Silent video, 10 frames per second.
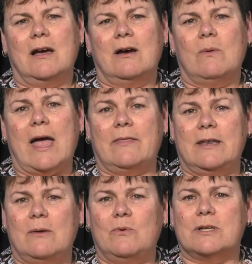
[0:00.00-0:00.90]
how the
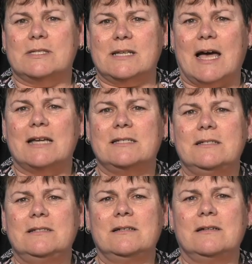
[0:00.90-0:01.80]
network
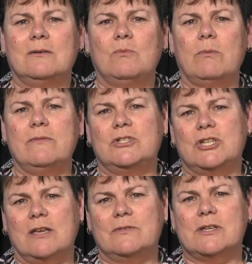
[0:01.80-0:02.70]
started, what we've
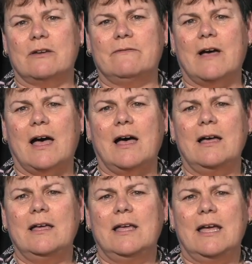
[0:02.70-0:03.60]
achieved so
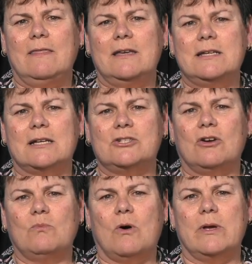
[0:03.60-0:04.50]
far, and then touch
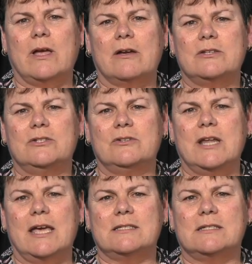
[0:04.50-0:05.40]
on what we're going to do
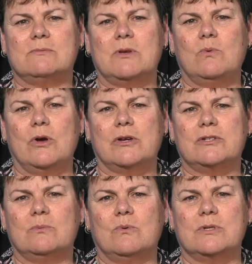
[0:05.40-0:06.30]
next as we
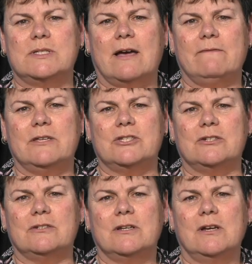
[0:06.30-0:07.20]
work towards our
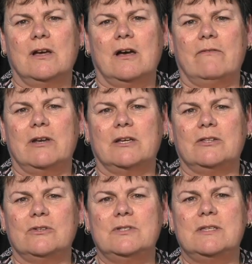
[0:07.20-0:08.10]
vision of an
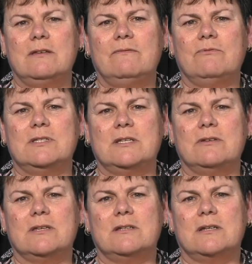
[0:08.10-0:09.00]
inclusive,
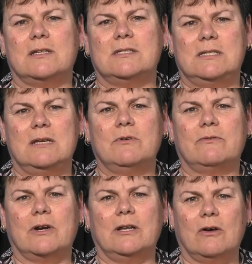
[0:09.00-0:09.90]
resilient and
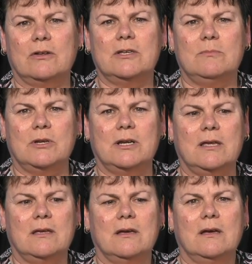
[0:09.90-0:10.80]
stigma-free Loddon
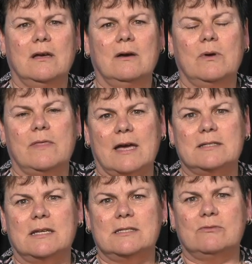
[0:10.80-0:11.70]
community with
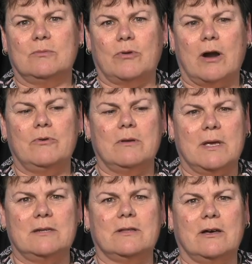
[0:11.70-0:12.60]
access to appropriate
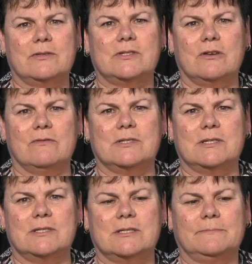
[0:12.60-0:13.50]
mental health
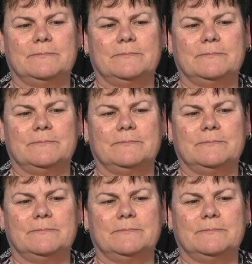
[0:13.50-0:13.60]
services.